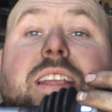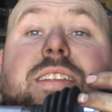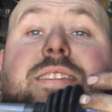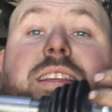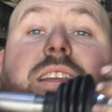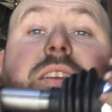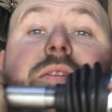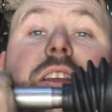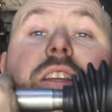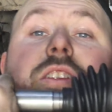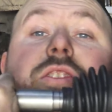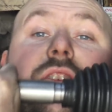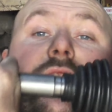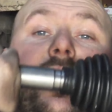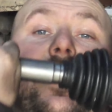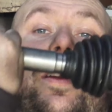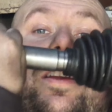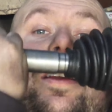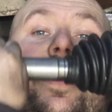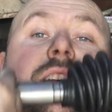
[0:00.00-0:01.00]
a CV
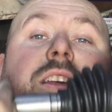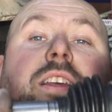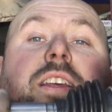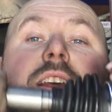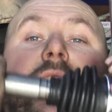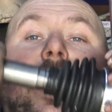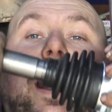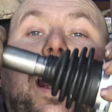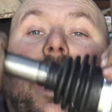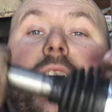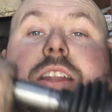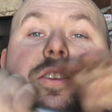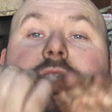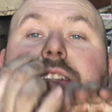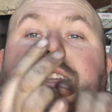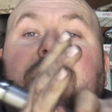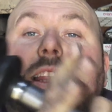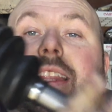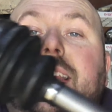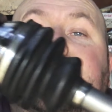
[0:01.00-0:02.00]
joint, just
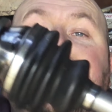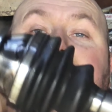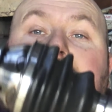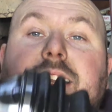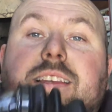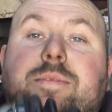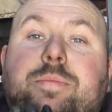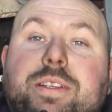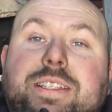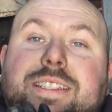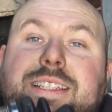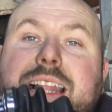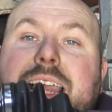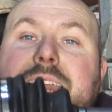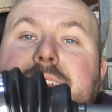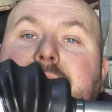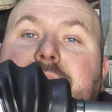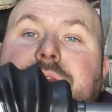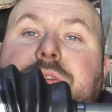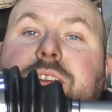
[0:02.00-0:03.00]
like this end, but slightly
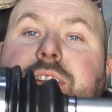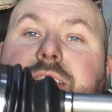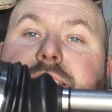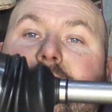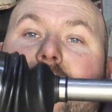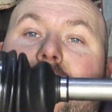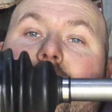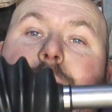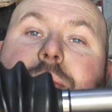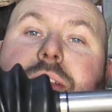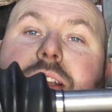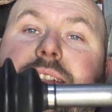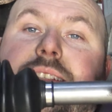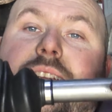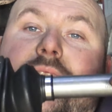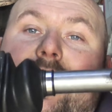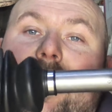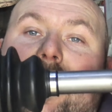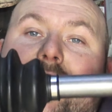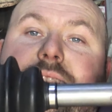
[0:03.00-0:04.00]
different design, but
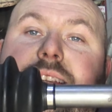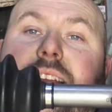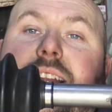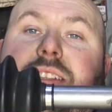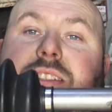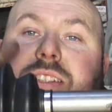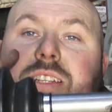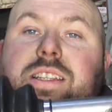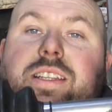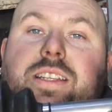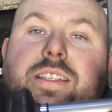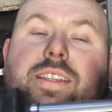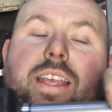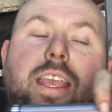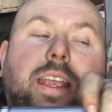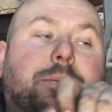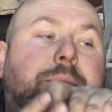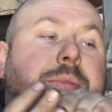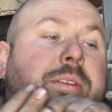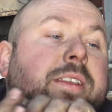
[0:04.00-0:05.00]
essentially the
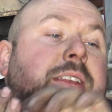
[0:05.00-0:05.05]
same.